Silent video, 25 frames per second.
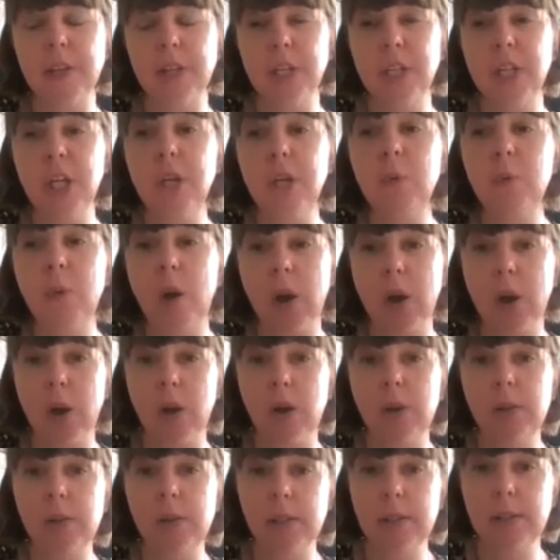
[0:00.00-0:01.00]
you
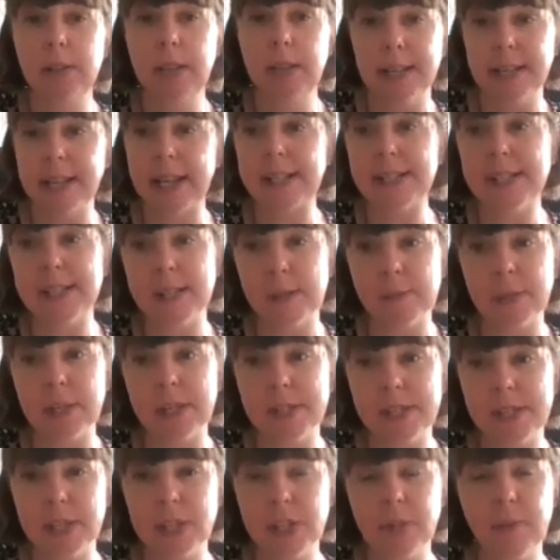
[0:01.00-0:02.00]
are in that similar
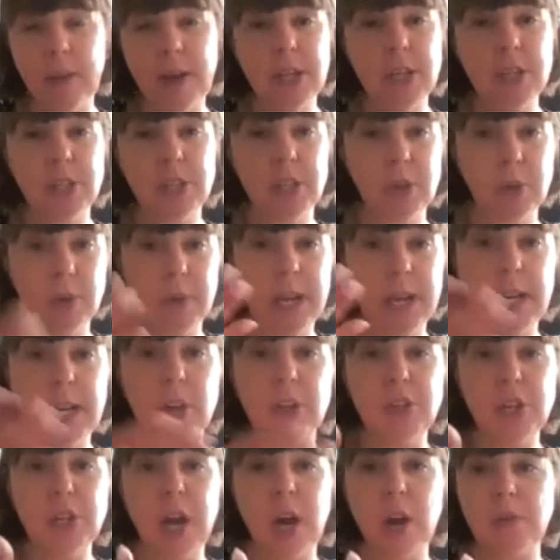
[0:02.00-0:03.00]
situation, your
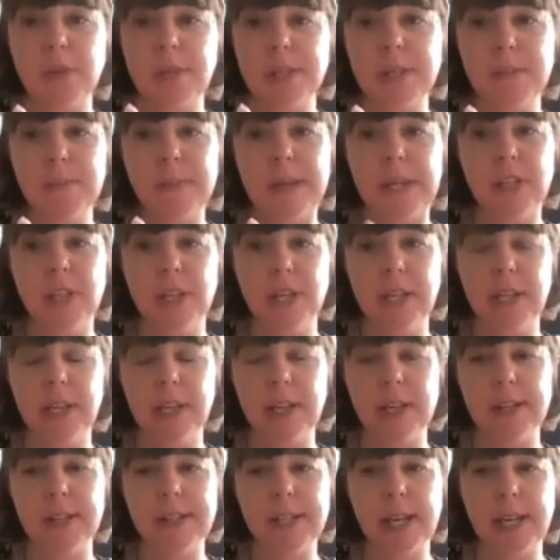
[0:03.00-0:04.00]
inner child is immediately
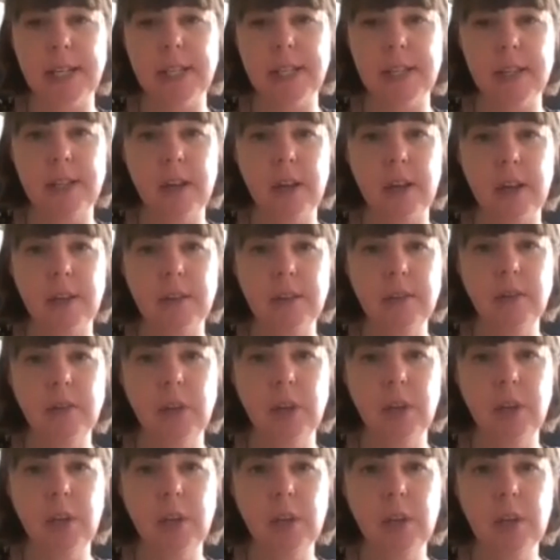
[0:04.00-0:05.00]
going to say to you,
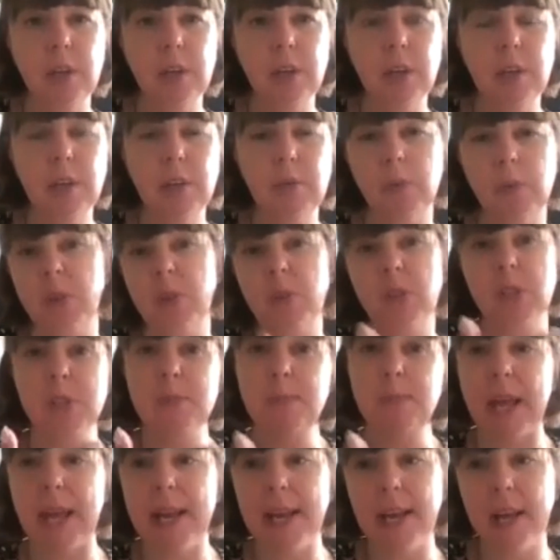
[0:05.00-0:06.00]
well, you're
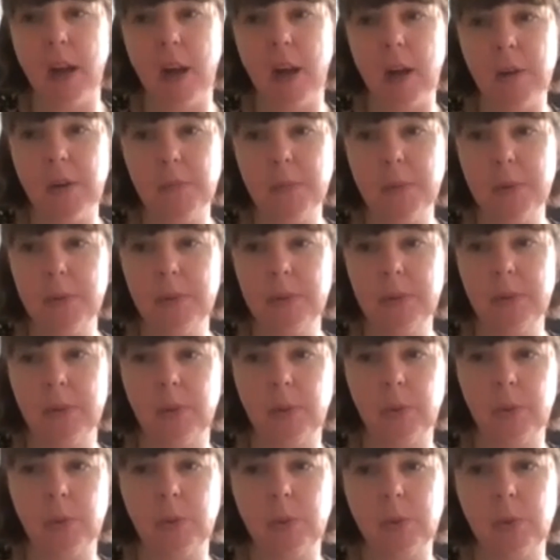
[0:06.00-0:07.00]
just playing up,
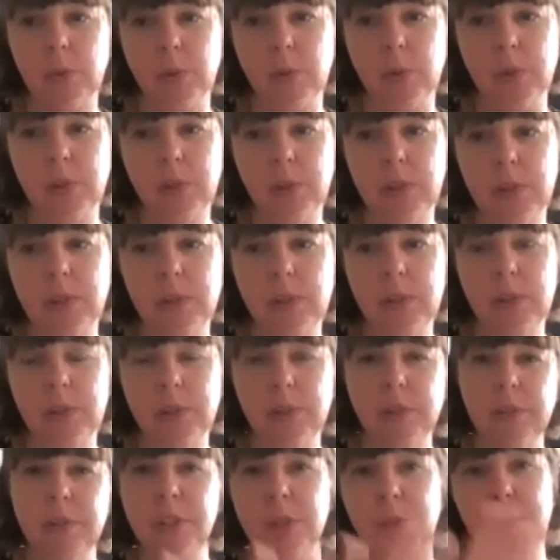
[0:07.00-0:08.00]
or
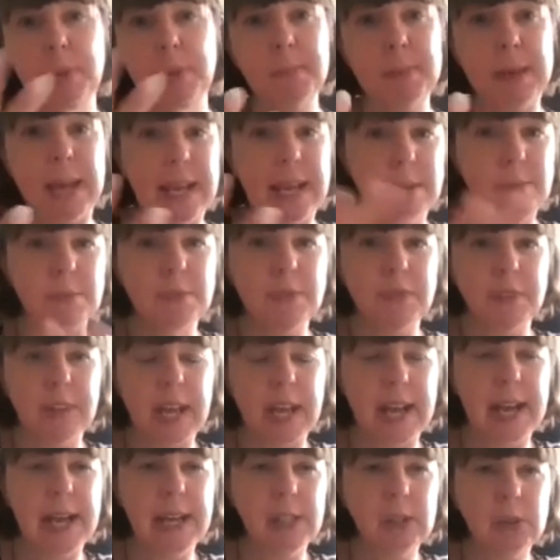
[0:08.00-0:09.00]
you'll be blamed for
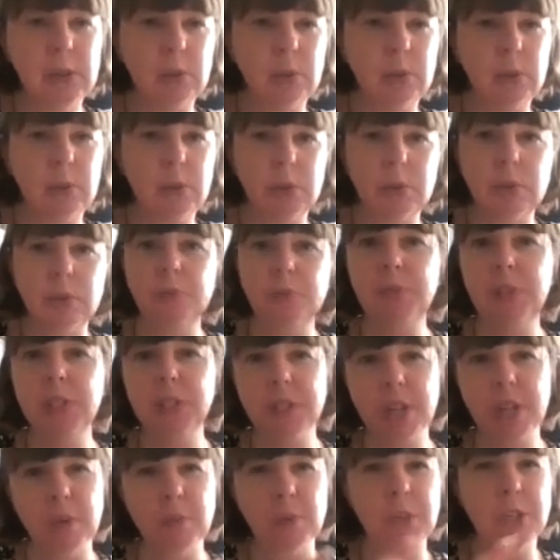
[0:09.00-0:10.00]
that, or you
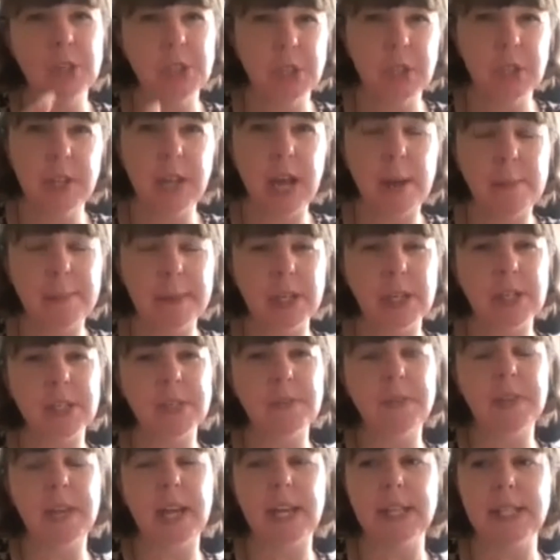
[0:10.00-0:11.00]
don't want to do that because
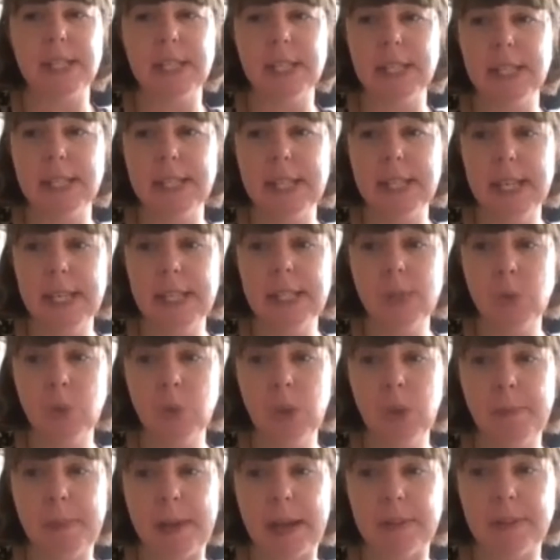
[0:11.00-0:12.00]
of this. And it's
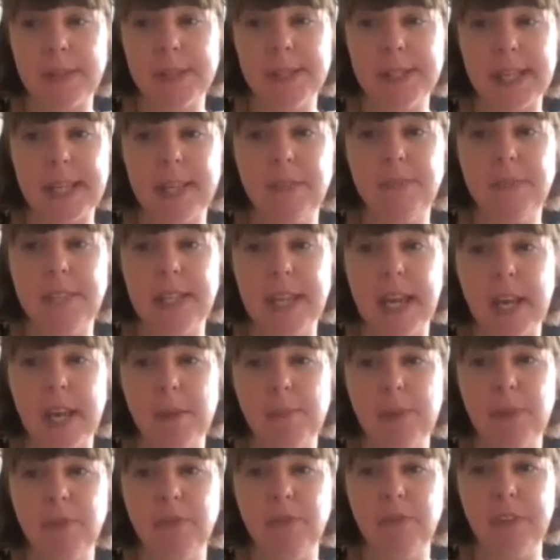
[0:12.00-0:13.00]
all about the safety
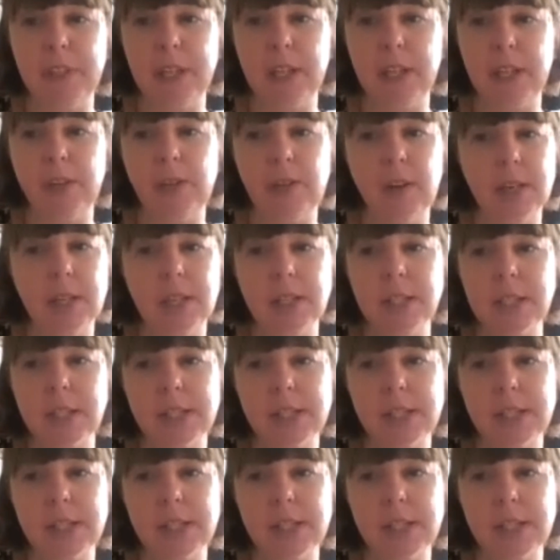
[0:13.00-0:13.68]
element for you, and it